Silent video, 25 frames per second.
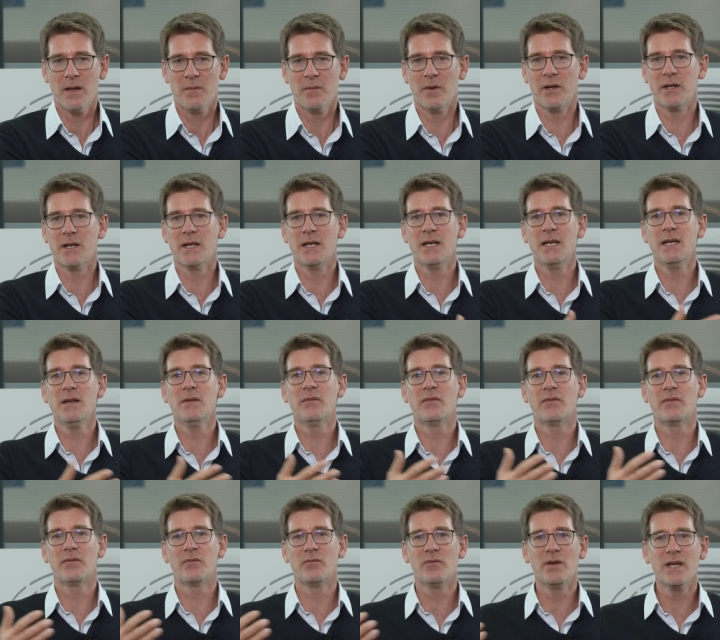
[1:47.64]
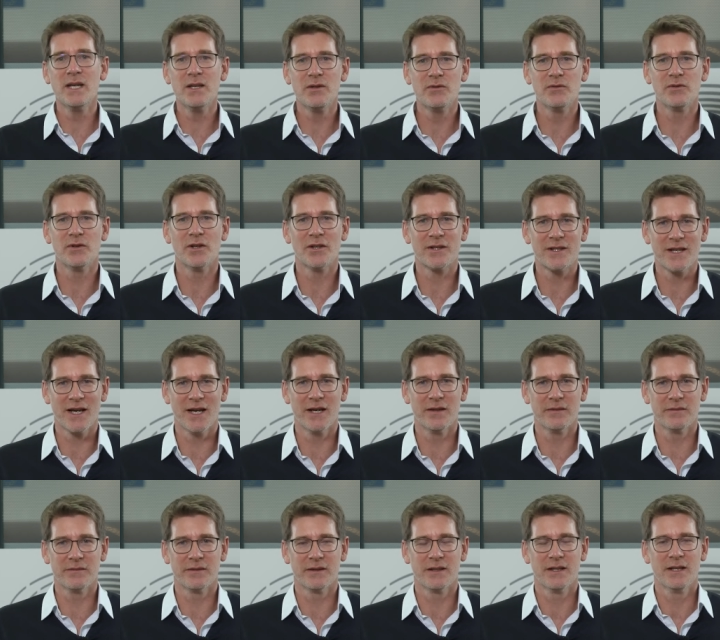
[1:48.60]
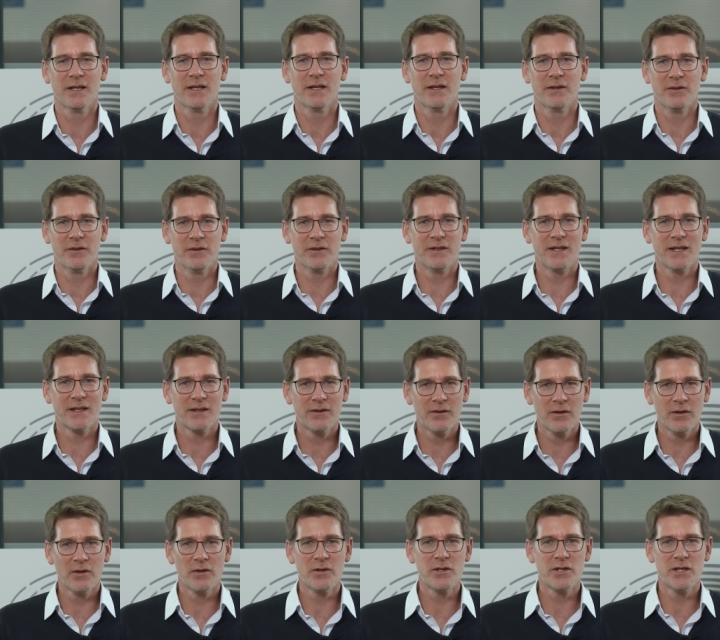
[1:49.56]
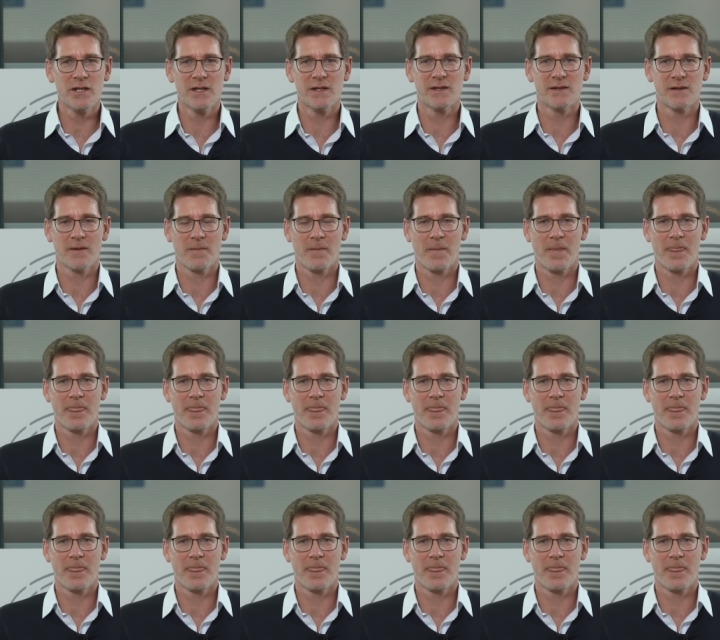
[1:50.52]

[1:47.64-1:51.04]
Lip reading: But if we do not have the technologies